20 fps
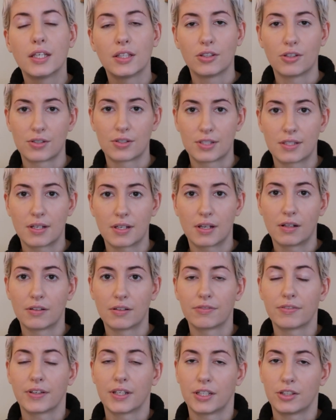
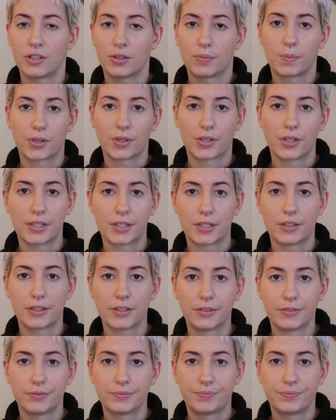yourself, and your partner.